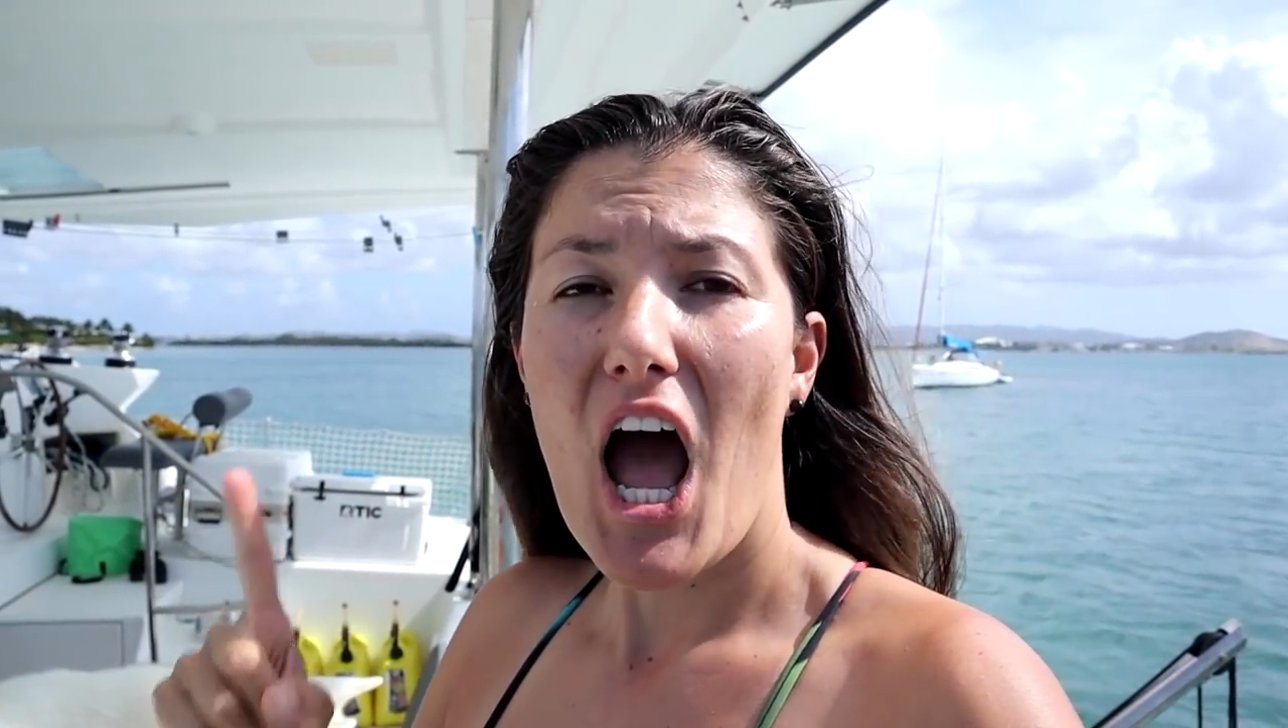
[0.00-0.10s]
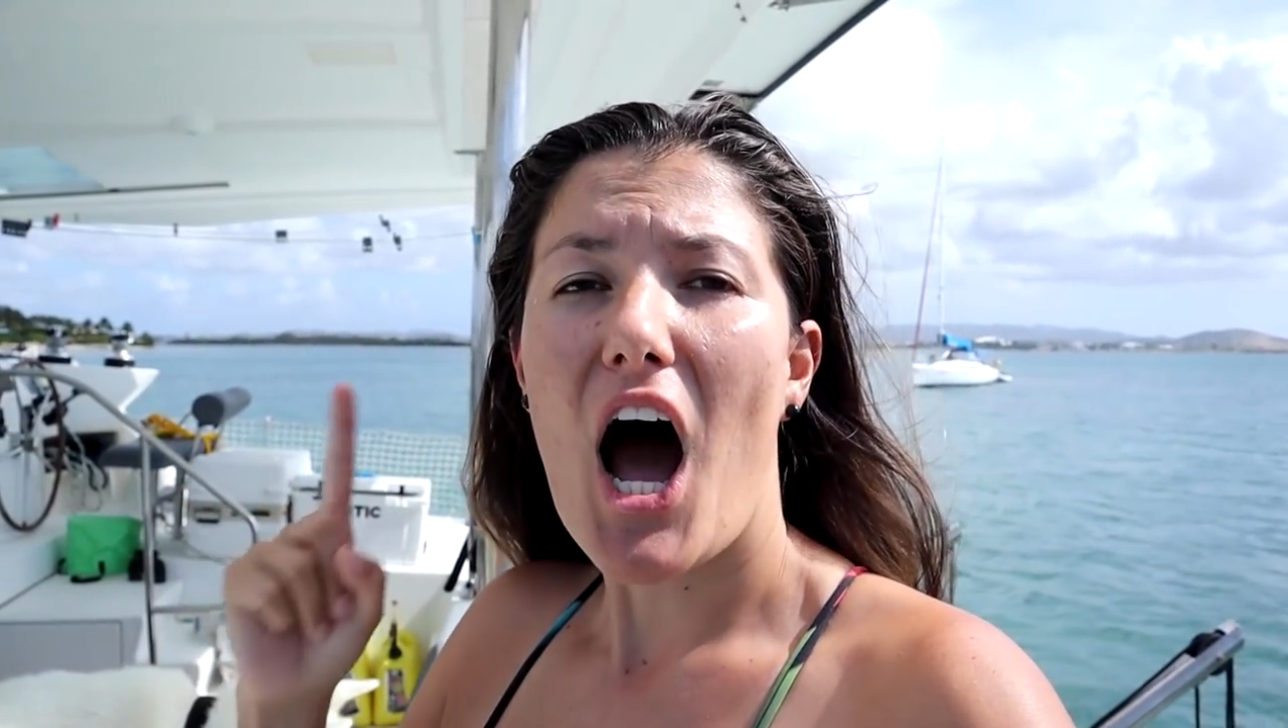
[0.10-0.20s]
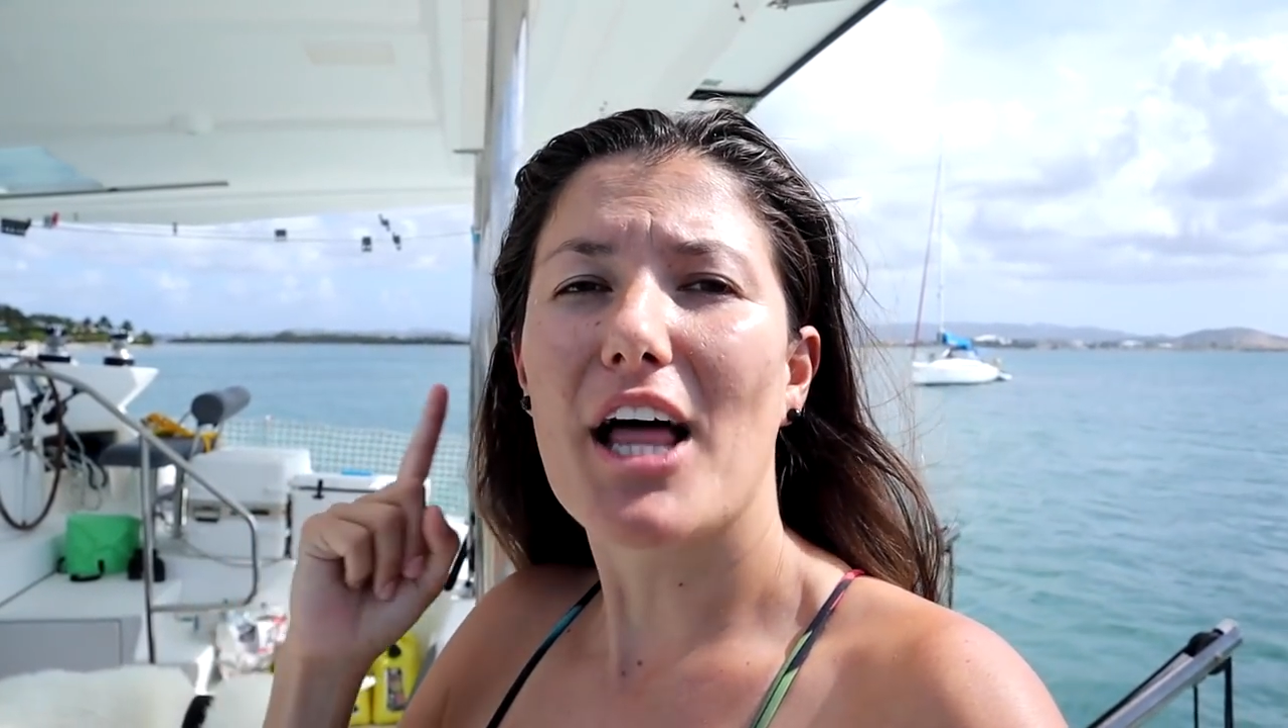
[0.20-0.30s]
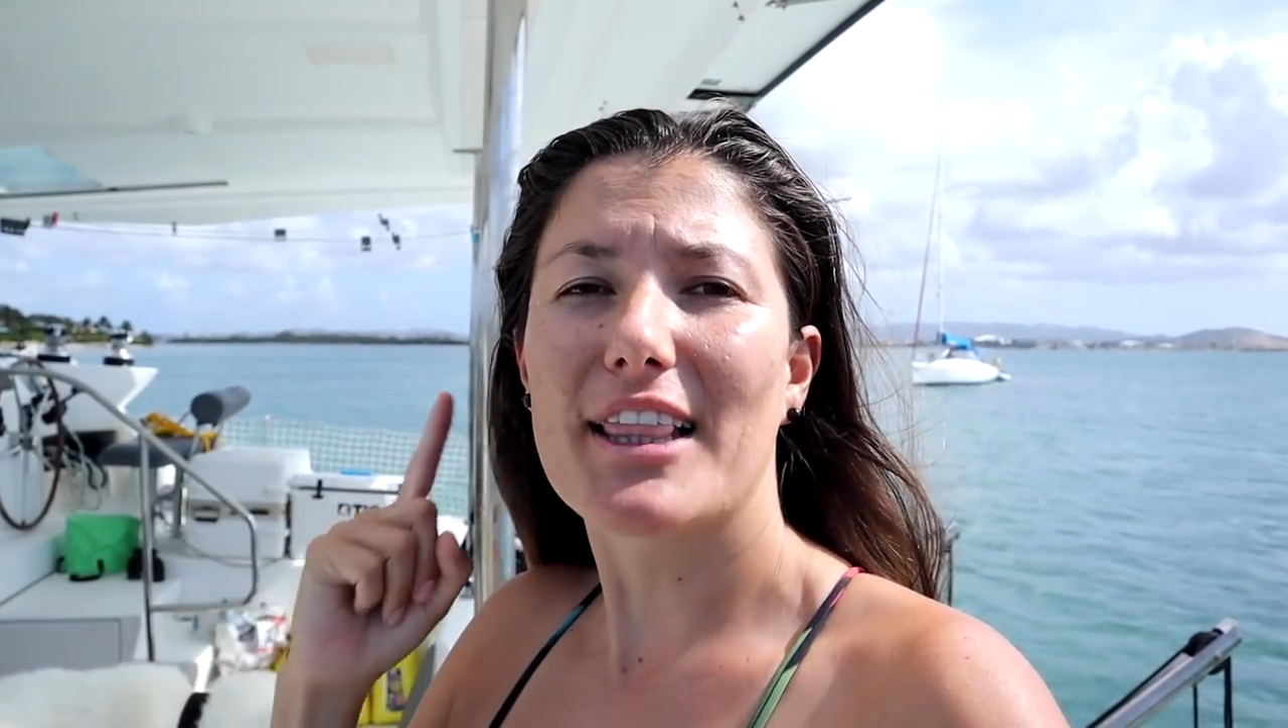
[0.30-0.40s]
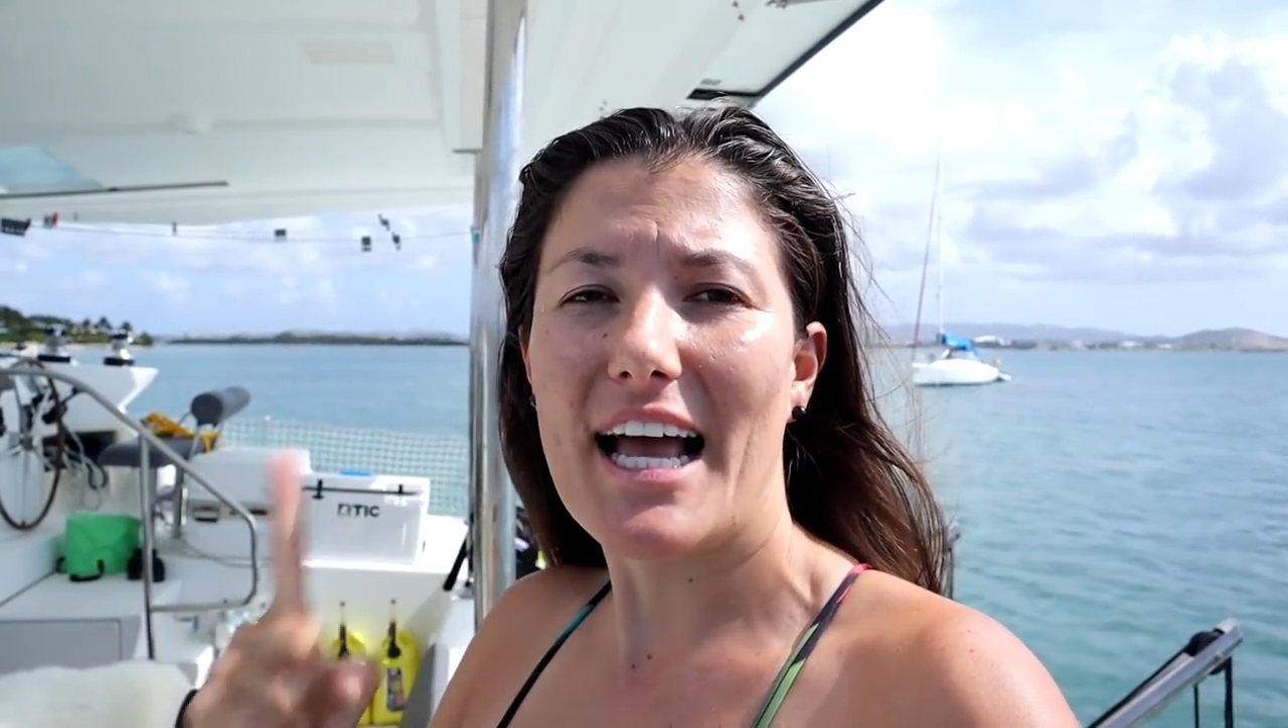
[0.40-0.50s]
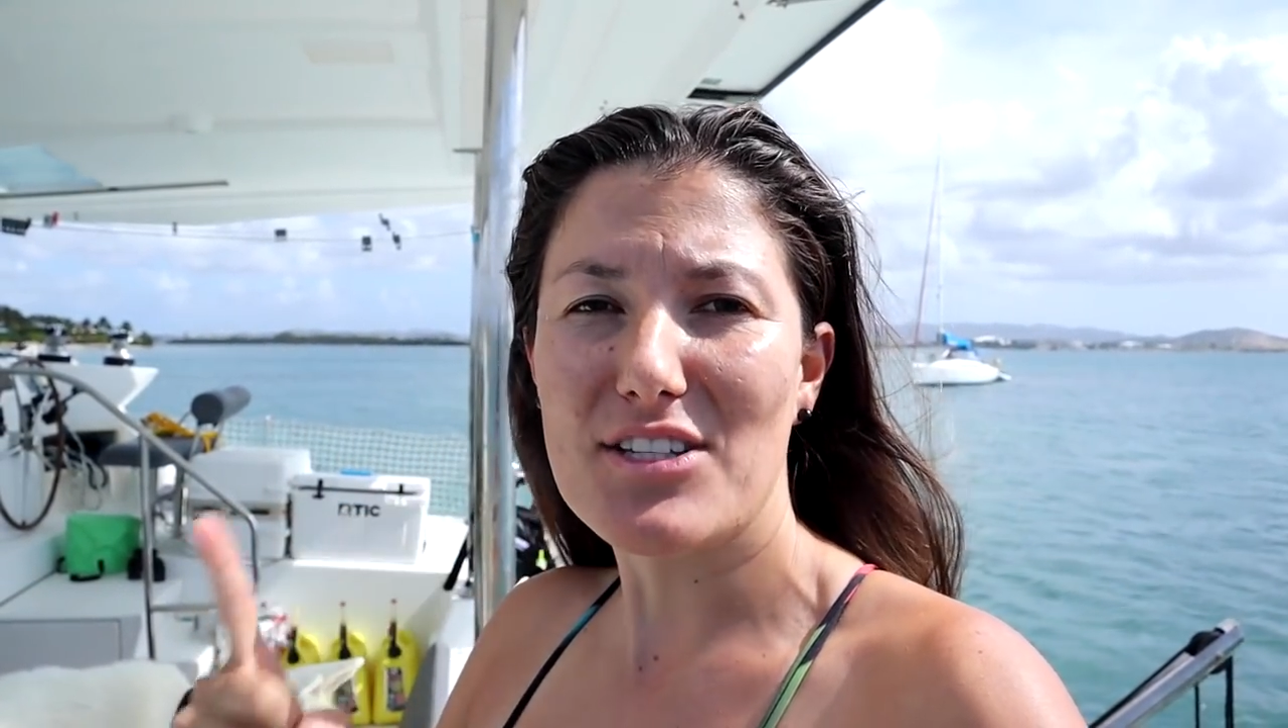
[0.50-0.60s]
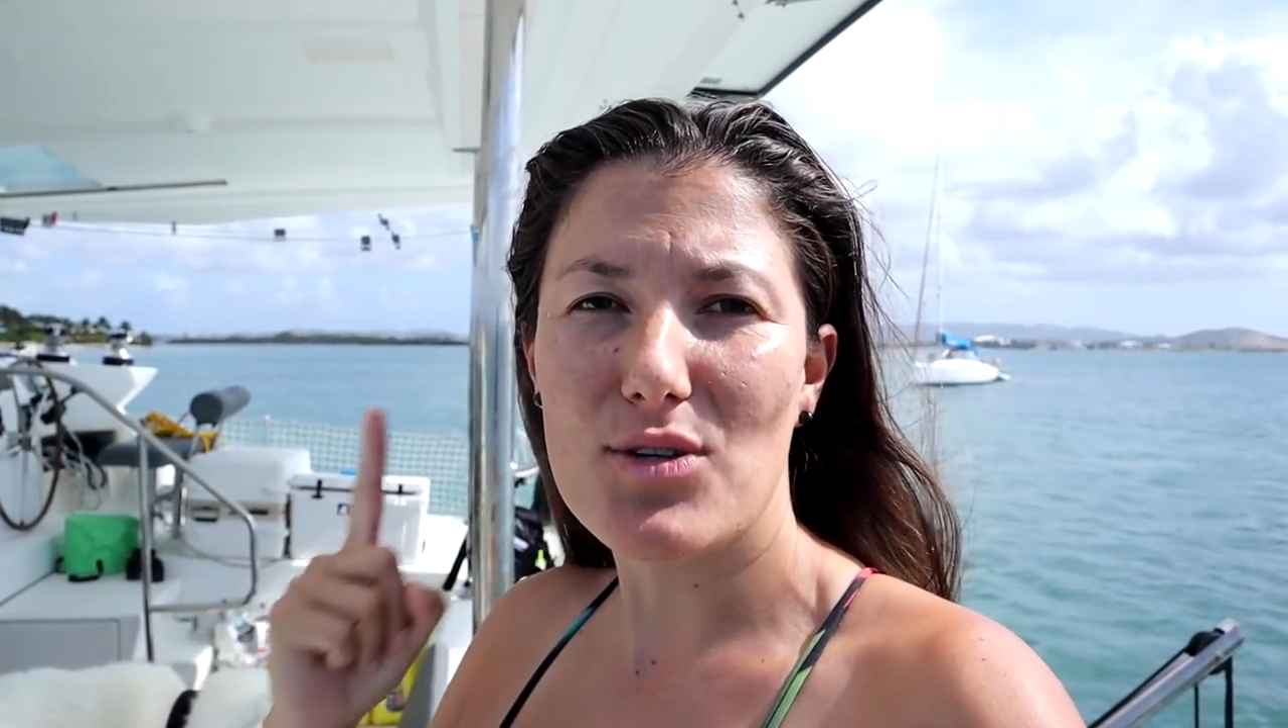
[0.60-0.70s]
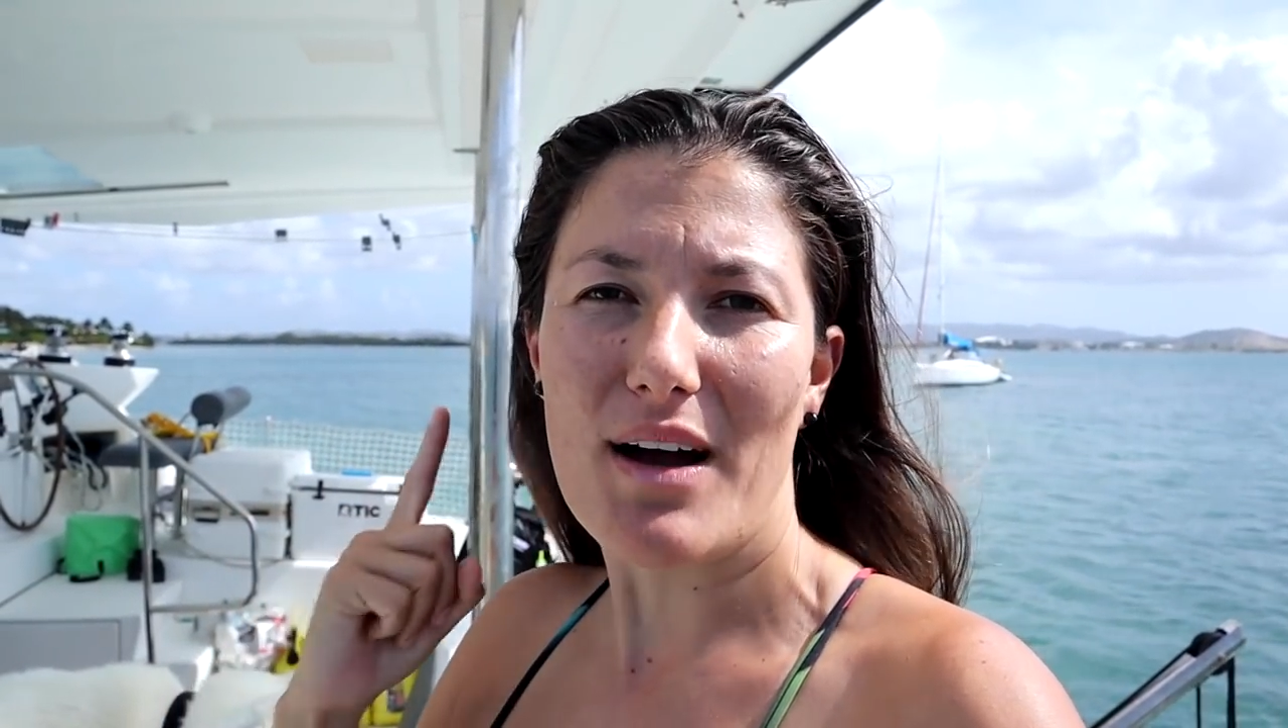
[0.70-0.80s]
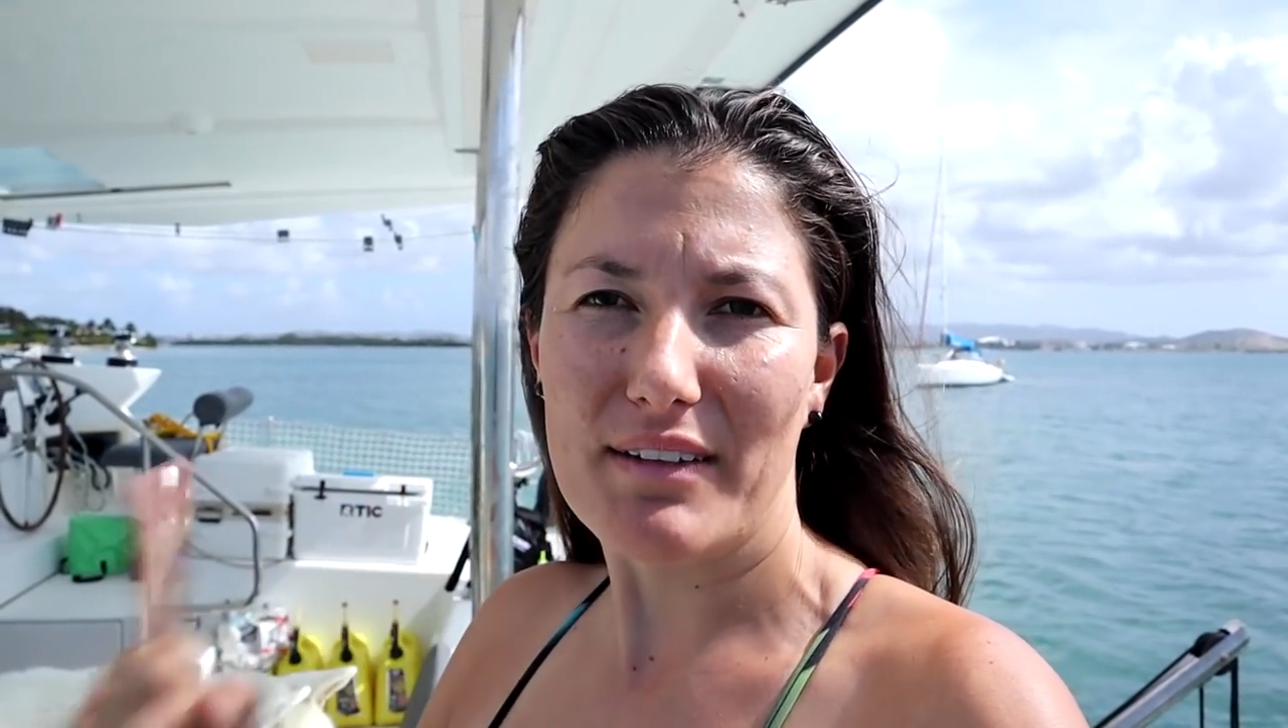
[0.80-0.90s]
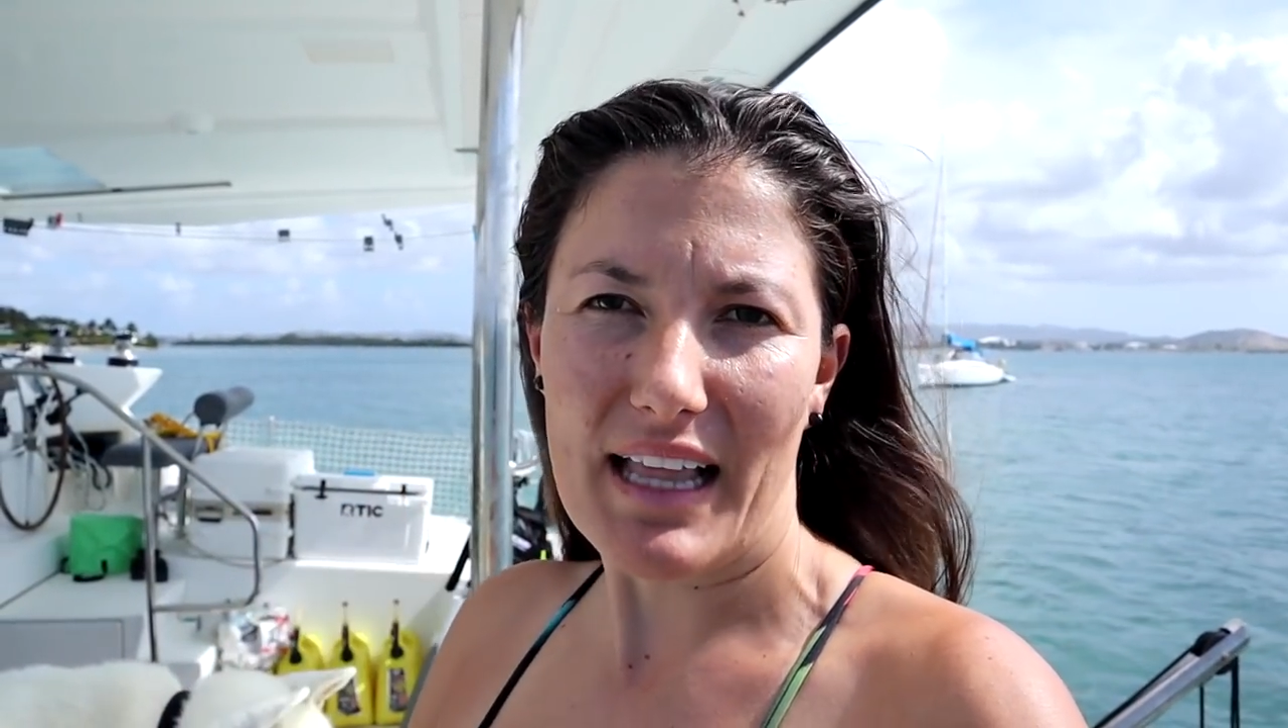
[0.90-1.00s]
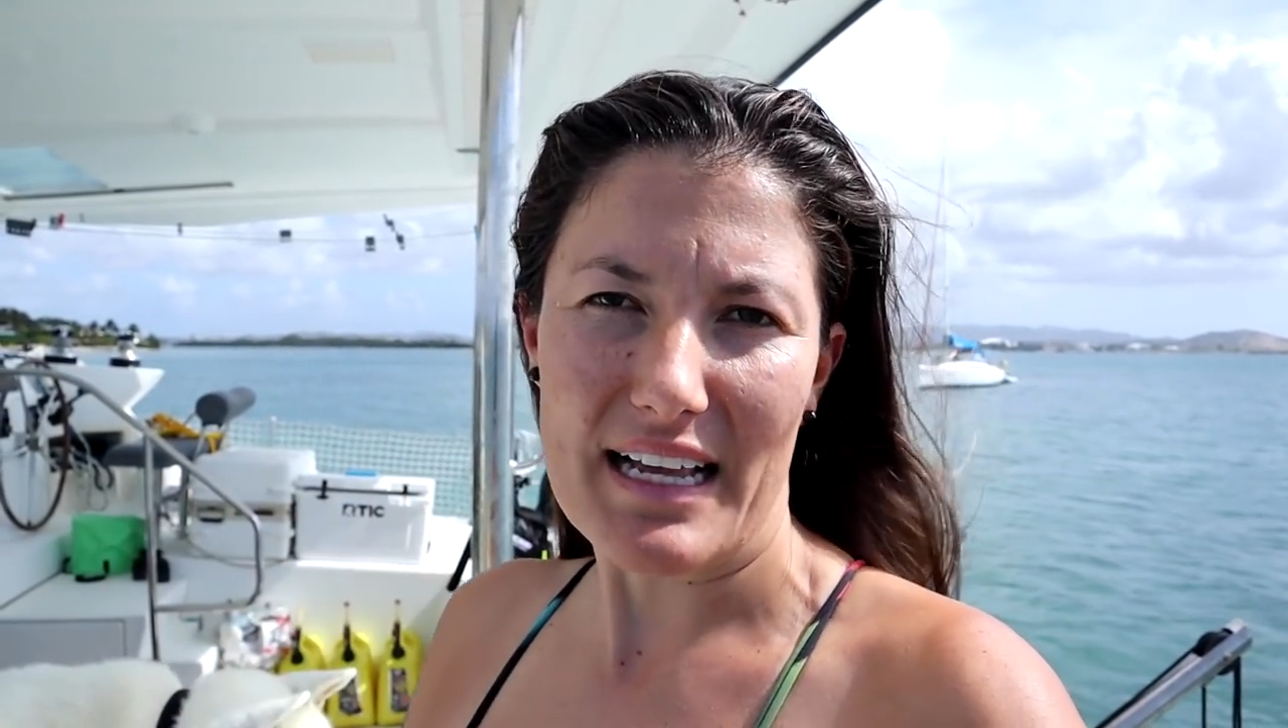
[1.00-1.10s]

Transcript: unless you have a